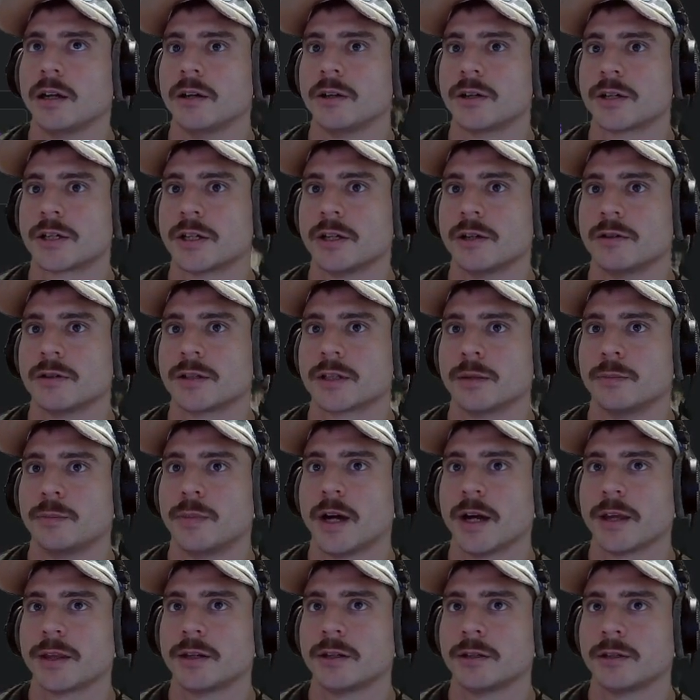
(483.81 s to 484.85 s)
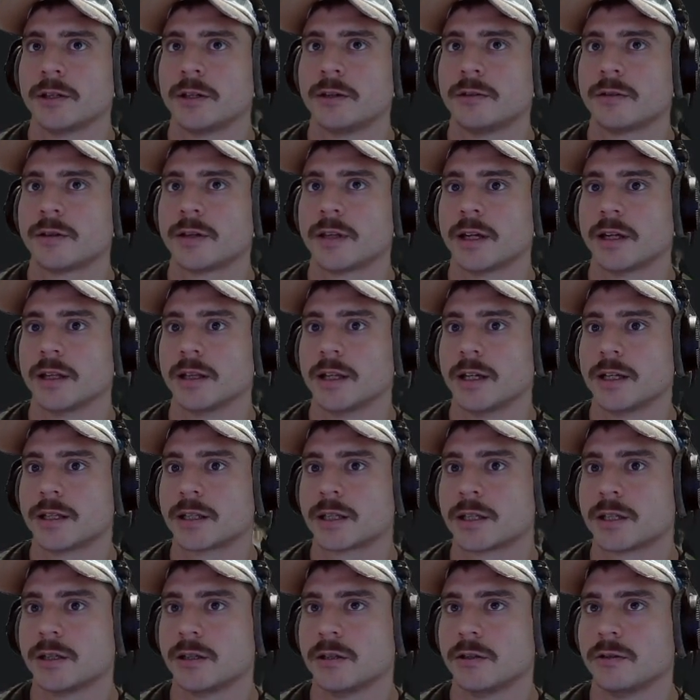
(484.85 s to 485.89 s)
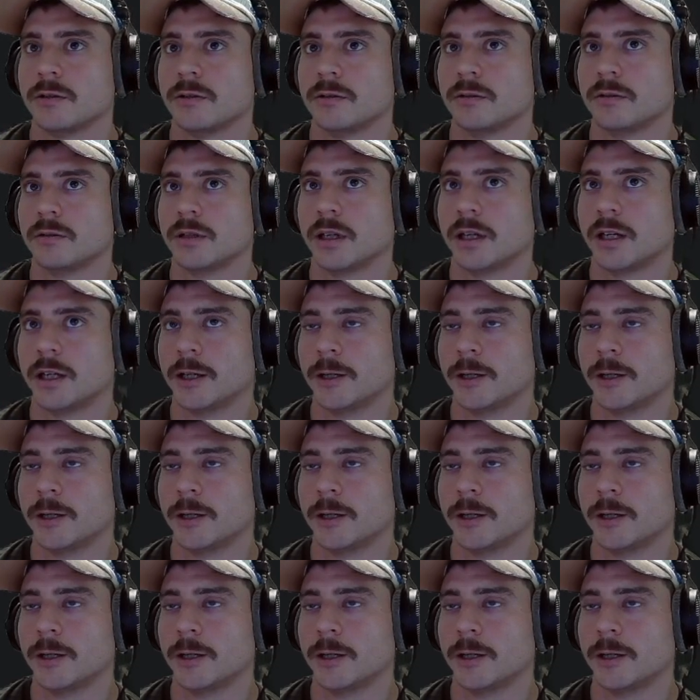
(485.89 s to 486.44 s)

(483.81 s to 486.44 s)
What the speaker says: it'll show some Python code that lets you